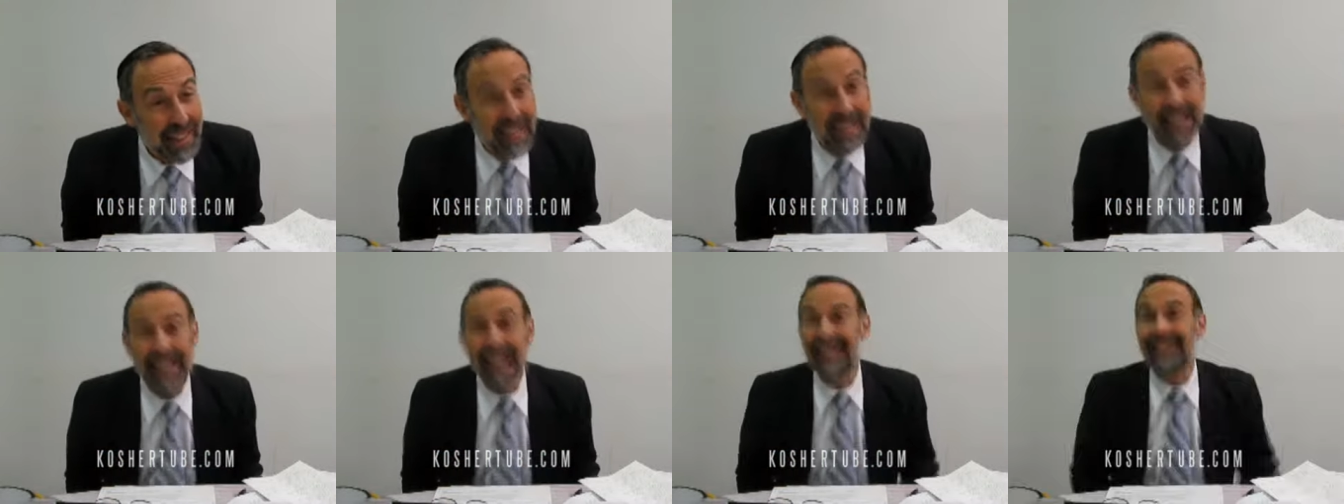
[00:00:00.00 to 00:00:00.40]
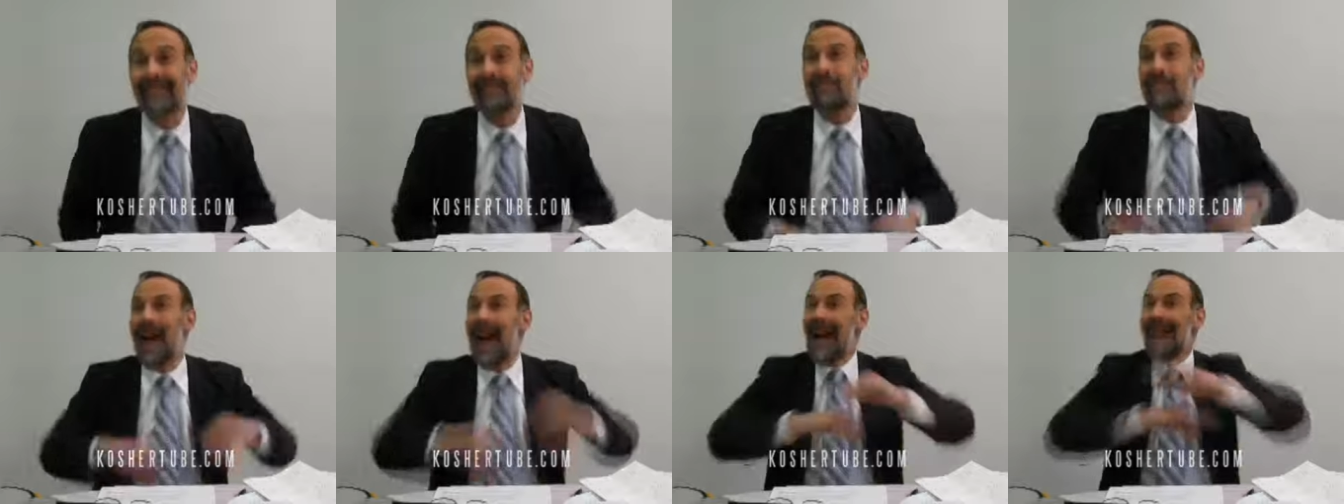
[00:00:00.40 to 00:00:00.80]

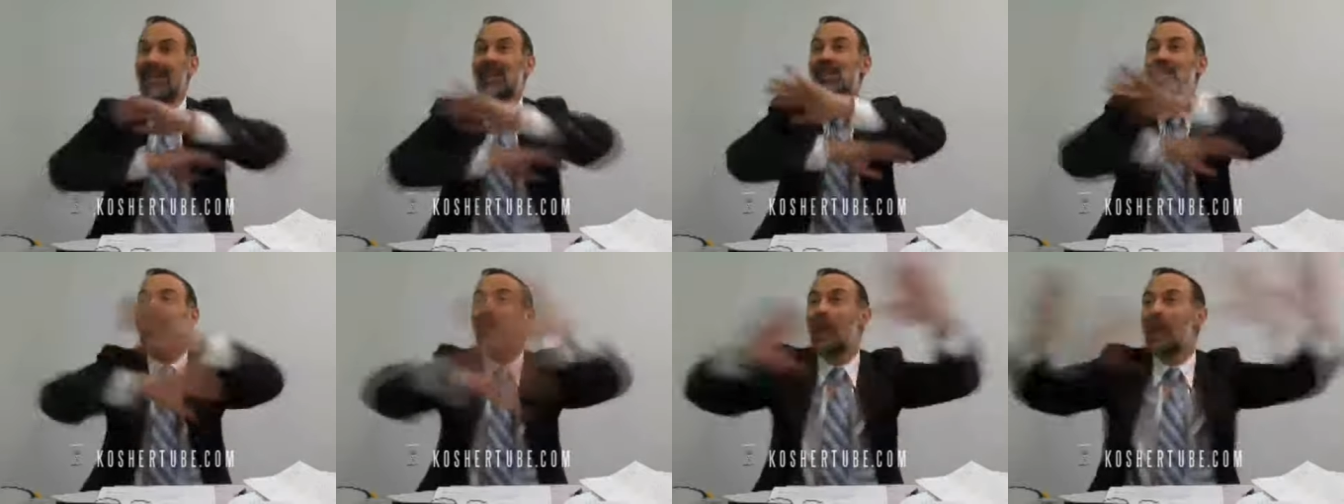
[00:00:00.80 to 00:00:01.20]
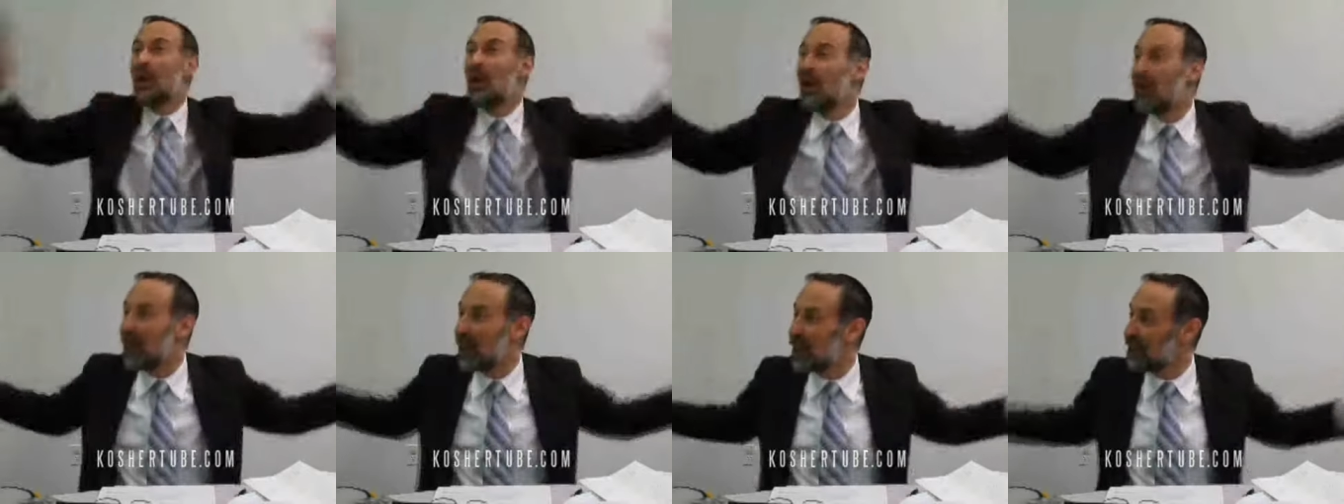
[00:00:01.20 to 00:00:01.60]
It banishes away
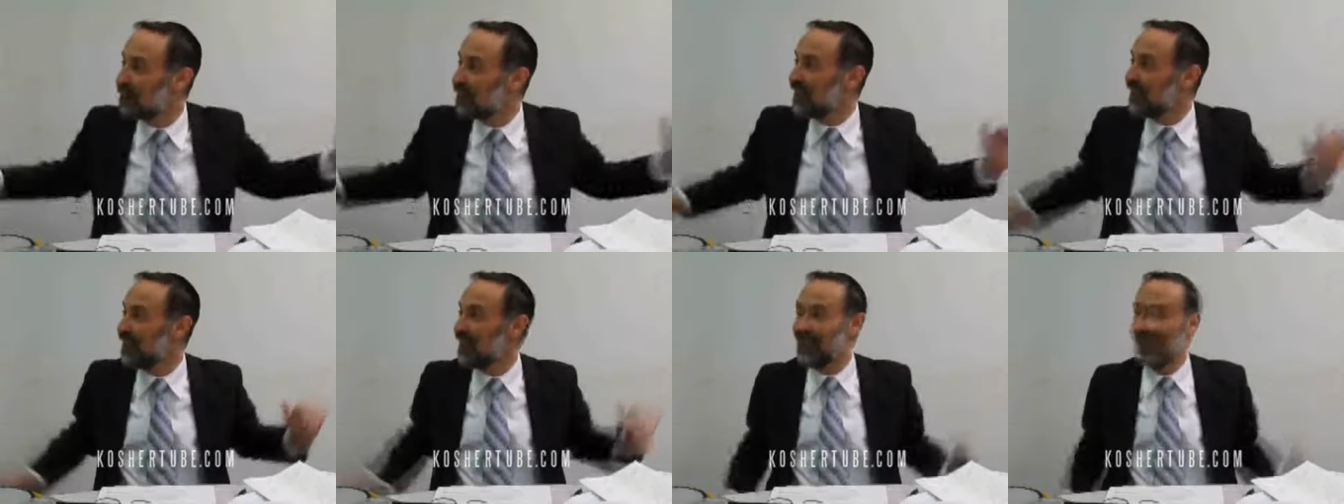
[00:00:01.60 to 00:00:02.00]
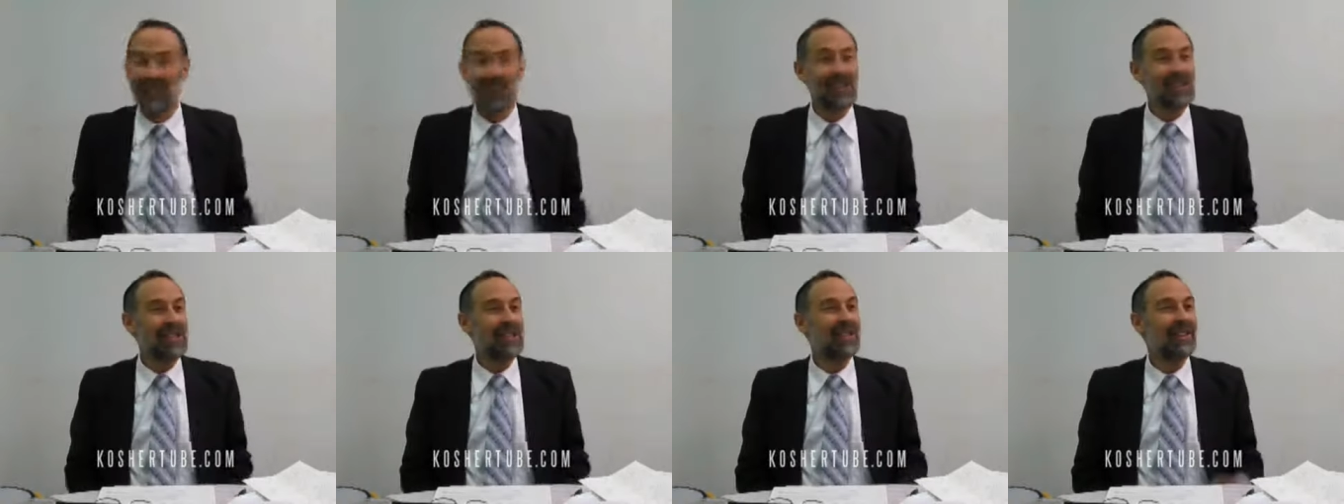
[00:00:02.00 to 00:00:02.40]
all other feelings.